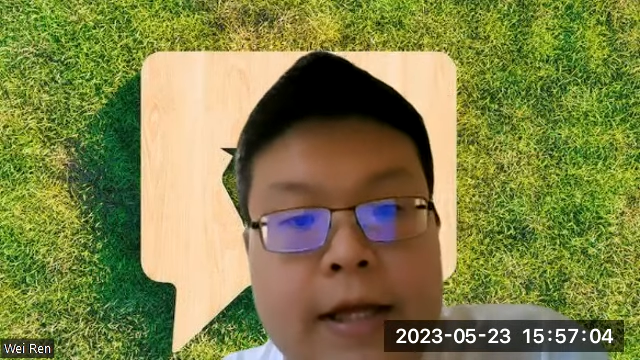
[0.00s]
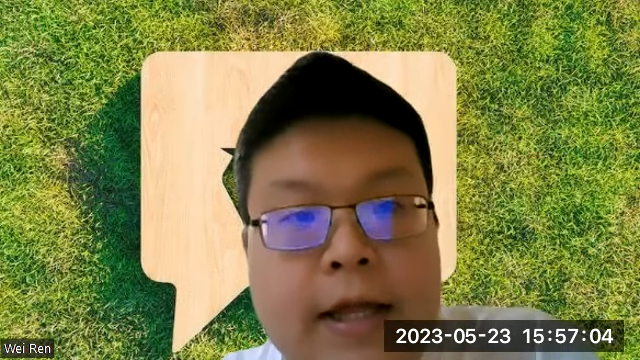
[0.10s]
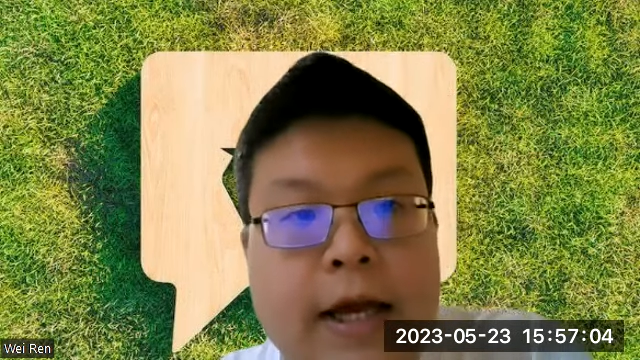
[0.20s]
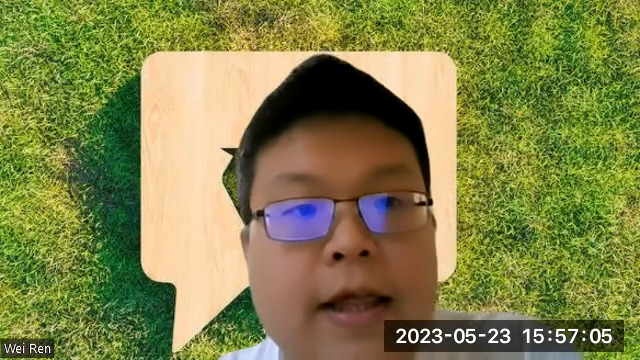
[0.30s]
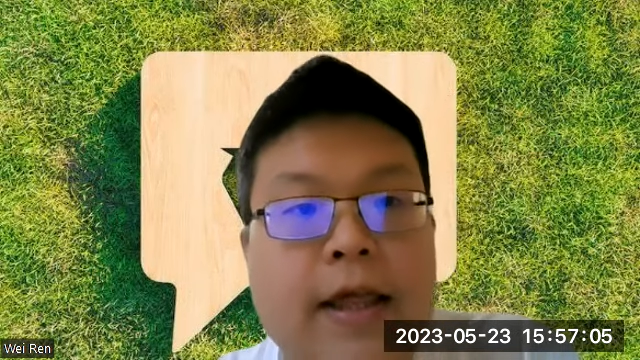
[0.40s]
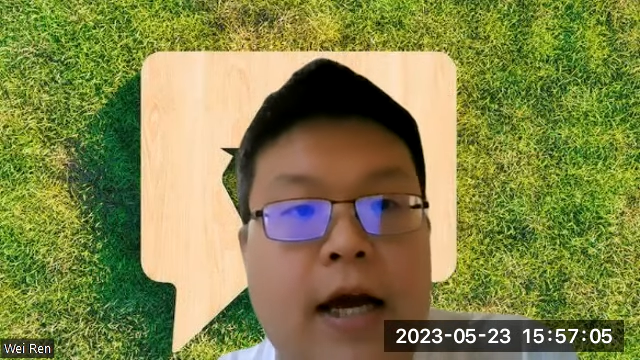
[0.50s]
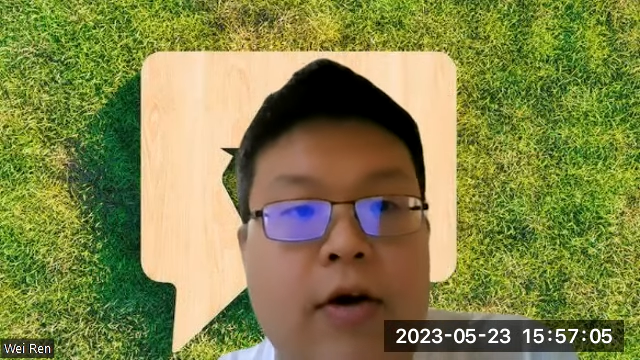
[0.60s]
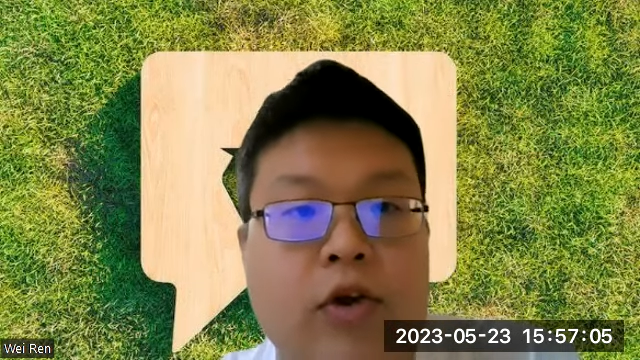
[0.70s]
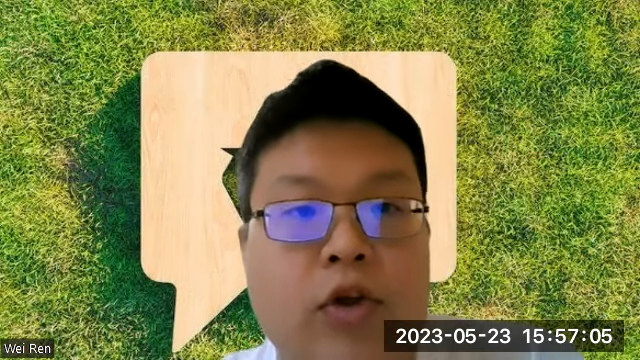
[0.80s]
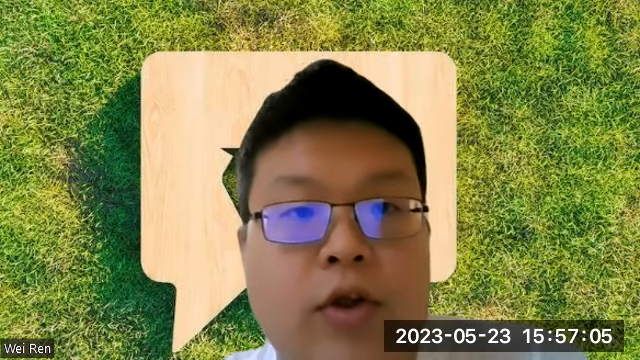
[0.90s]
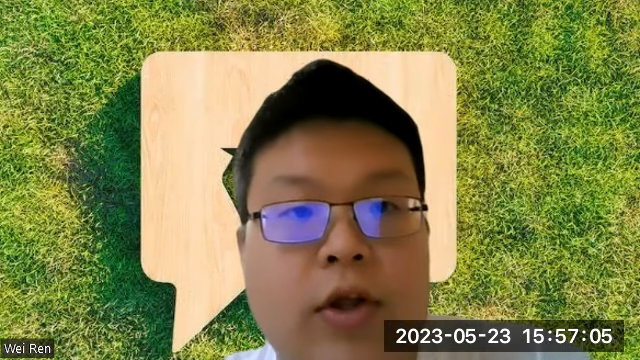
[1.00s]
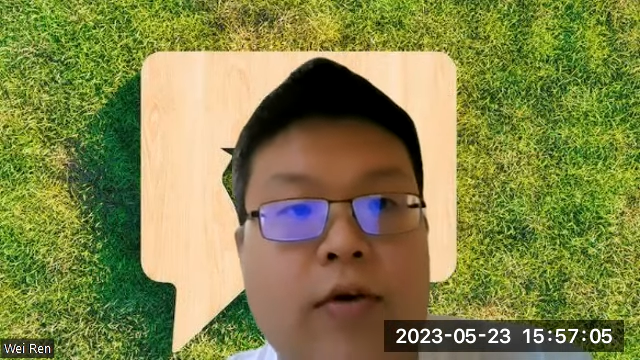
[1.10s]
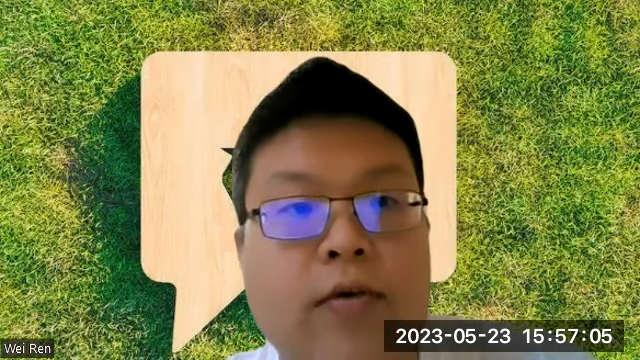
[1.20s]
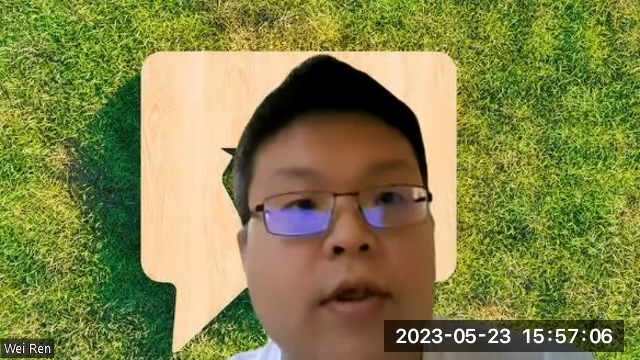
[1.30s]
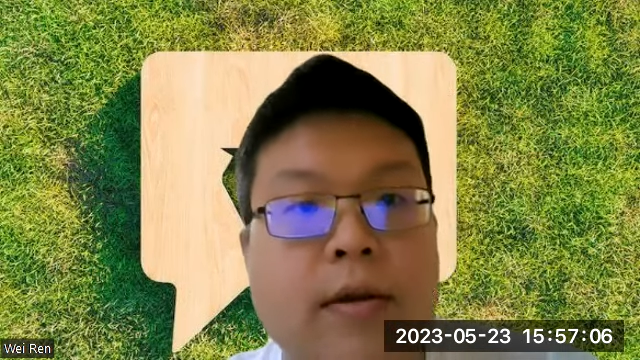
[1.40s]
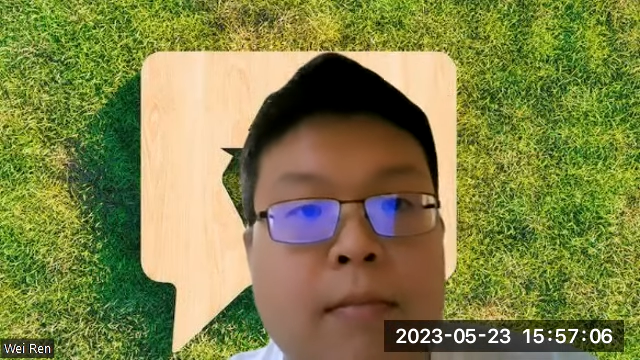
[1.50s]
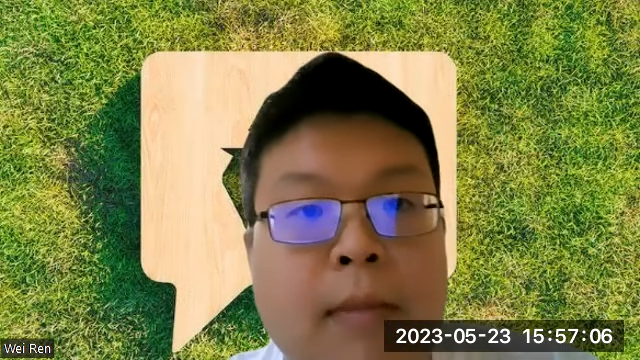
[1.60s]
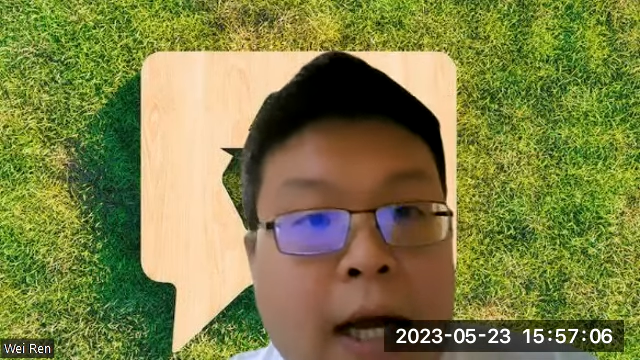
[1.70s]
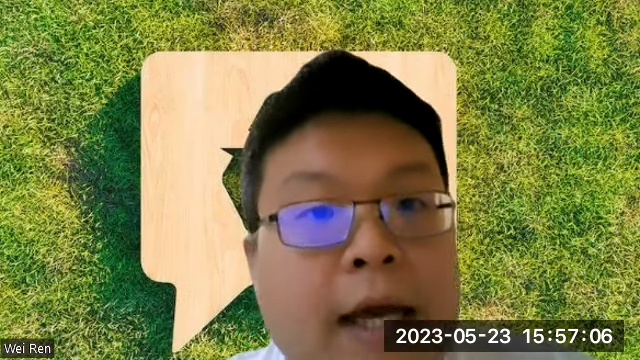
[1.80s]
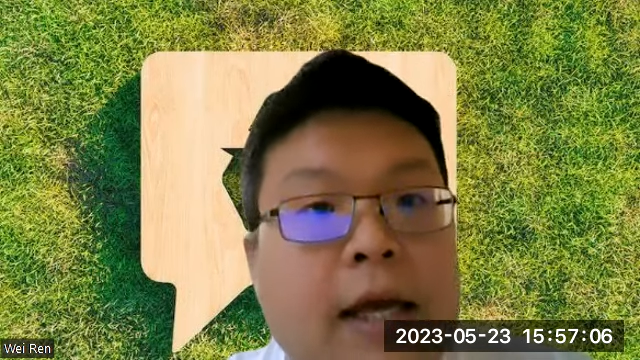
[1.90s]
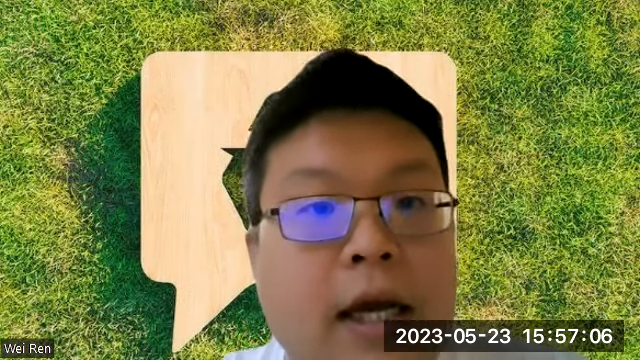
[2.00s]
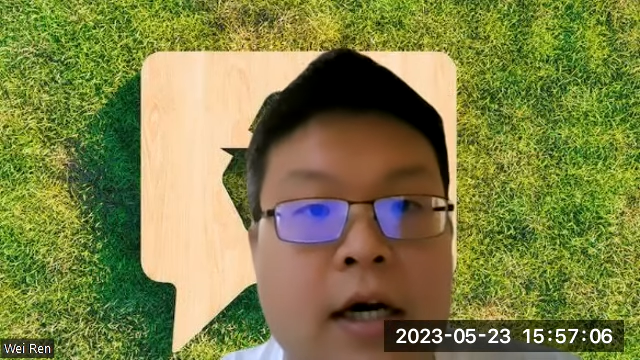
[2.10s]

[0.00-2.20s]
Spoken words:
Today I'll introduce my